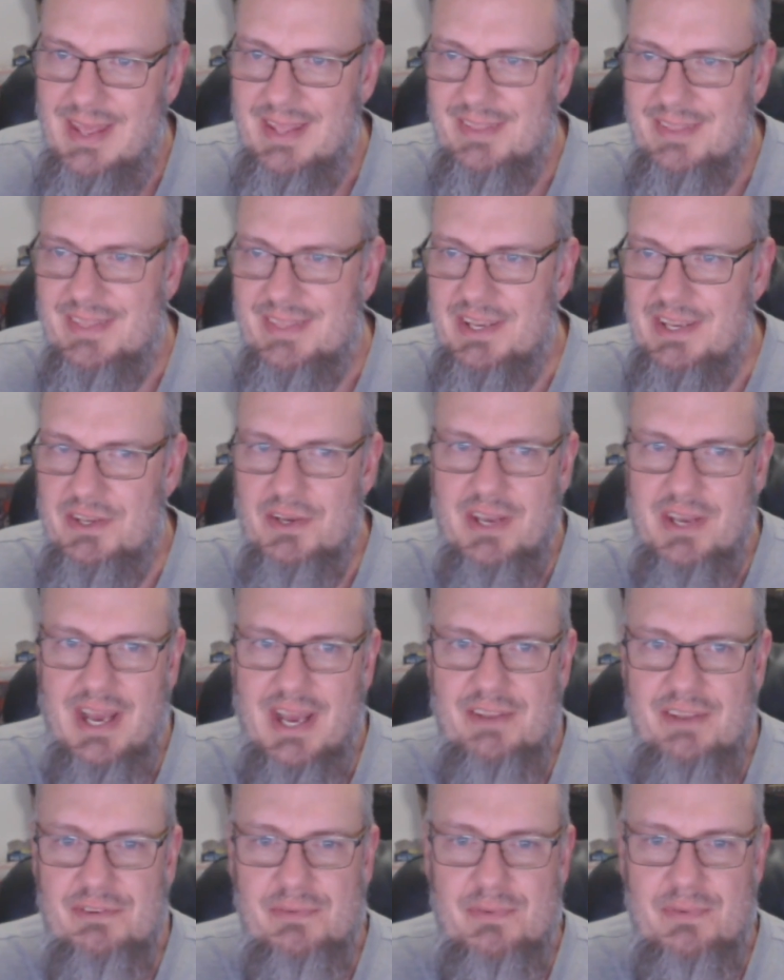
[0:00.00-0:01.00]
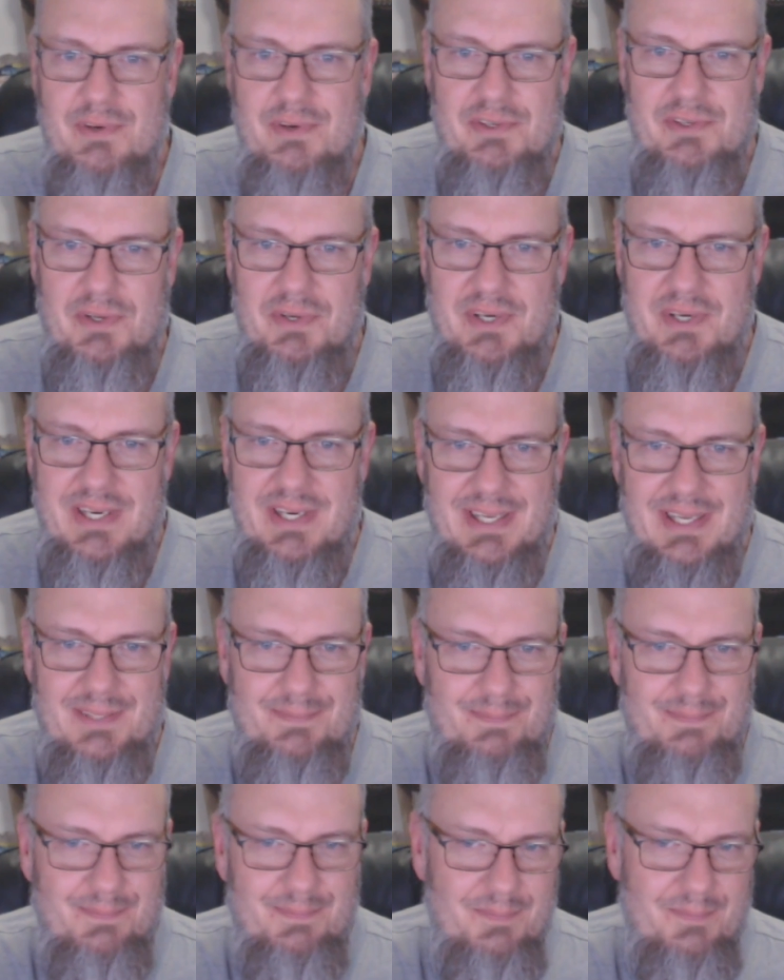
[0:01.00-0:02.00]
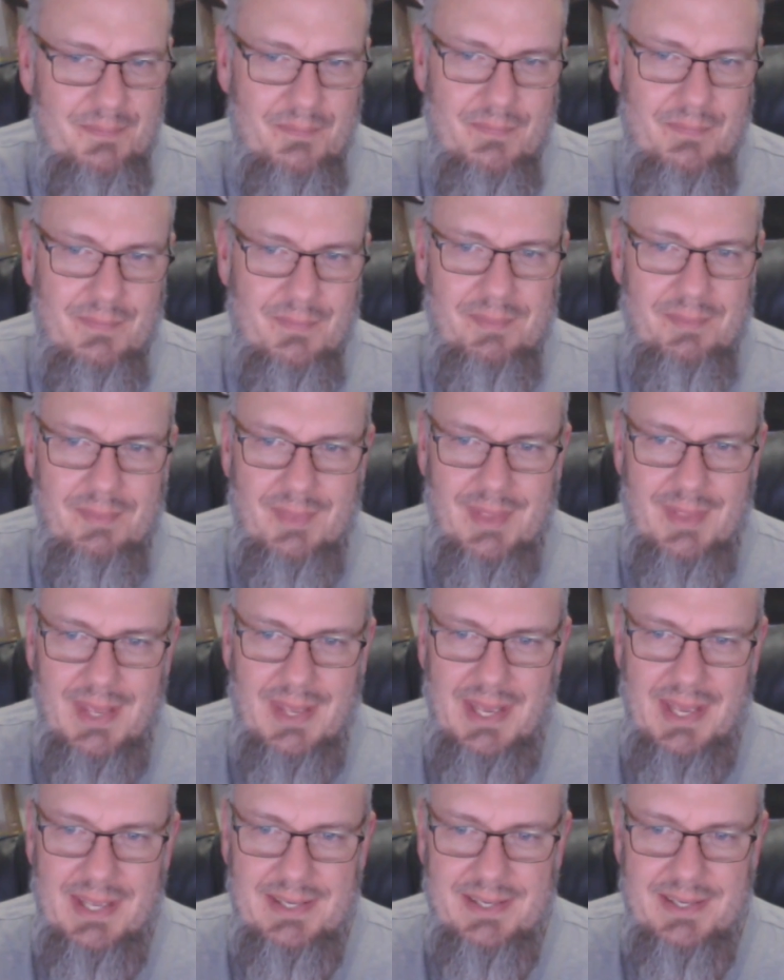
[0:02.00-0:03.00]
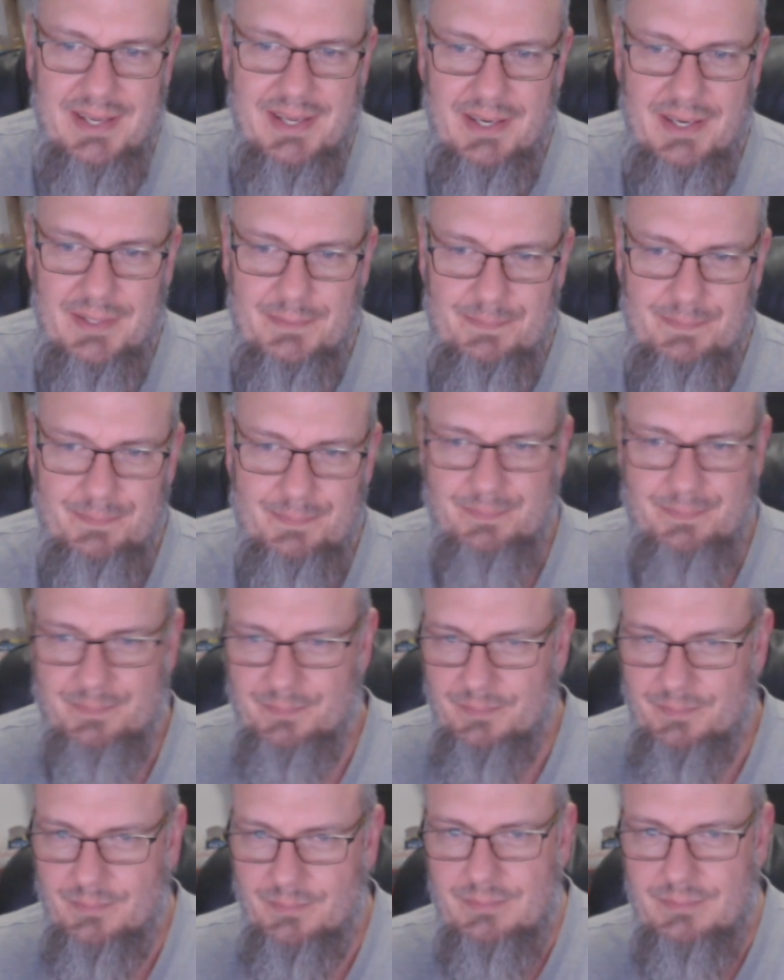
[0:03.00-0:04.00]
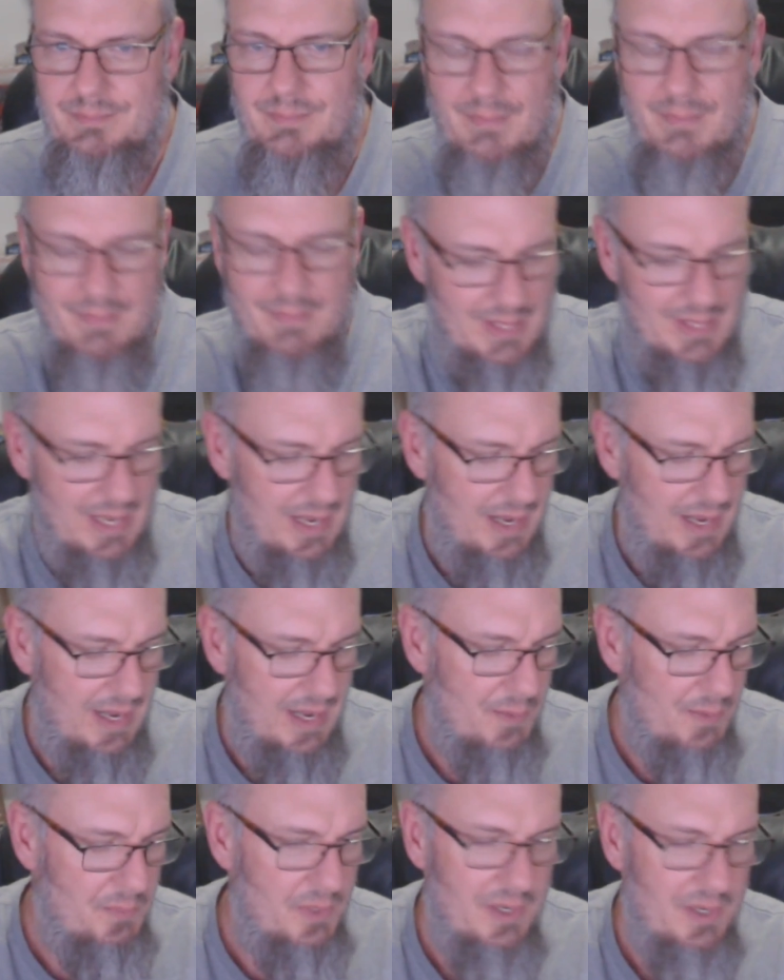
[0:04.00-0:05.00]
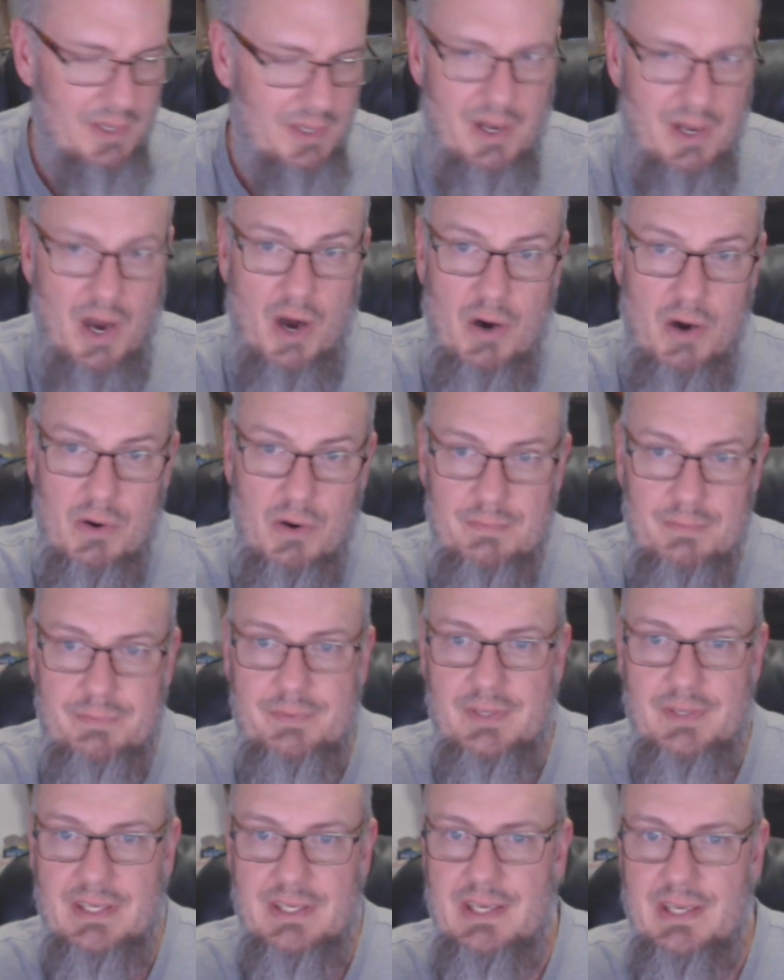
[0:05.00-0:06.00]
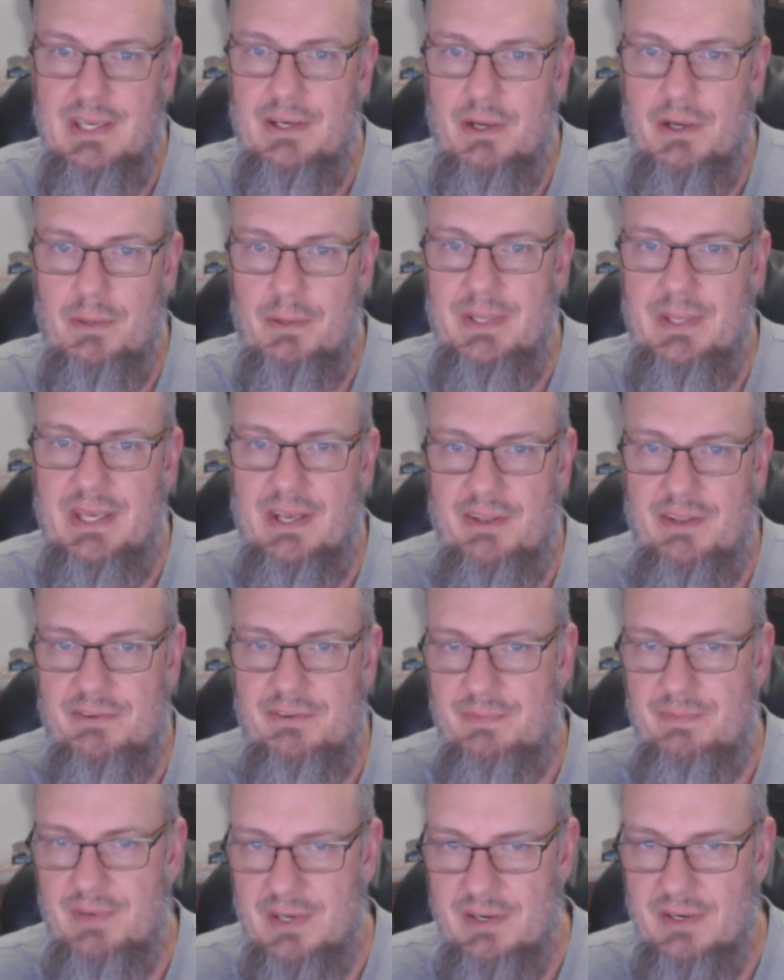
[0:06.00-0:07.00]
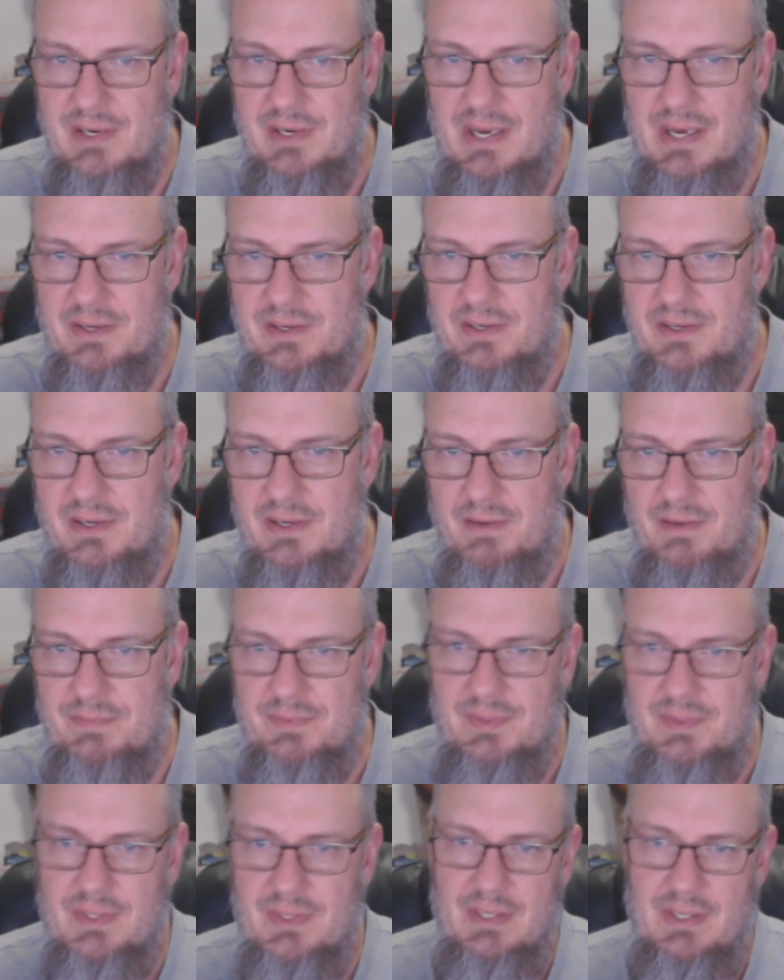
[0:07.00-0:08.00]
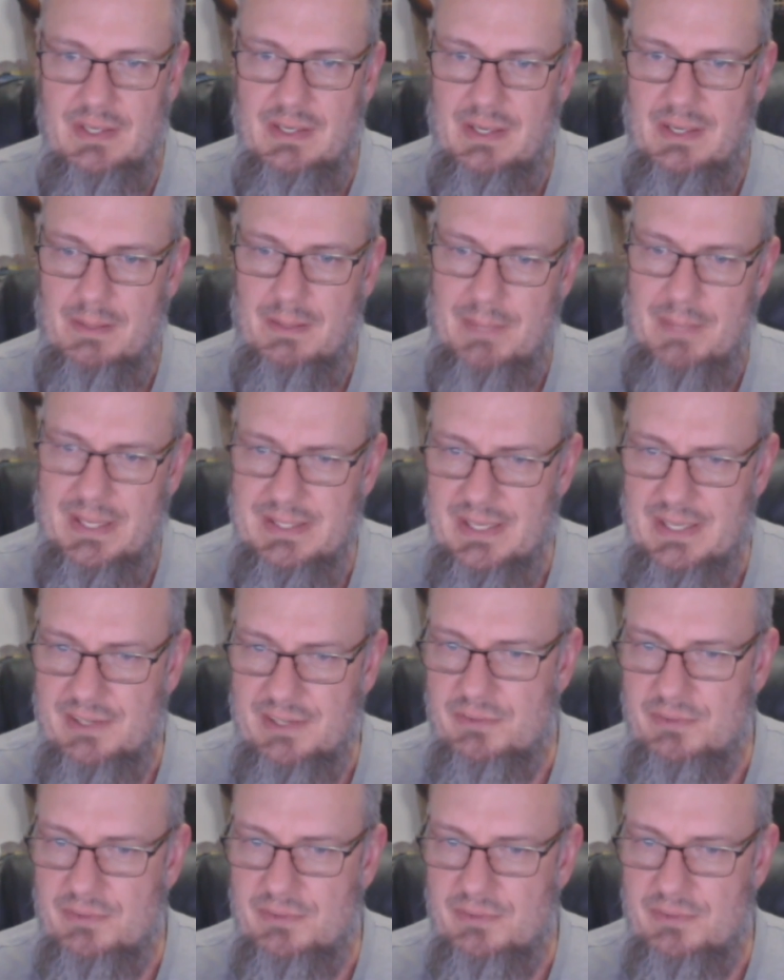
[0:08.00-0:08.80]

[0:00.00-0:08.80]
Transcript: Thank you guys for tuning in, and I will hopefully get OBS figured out enough by next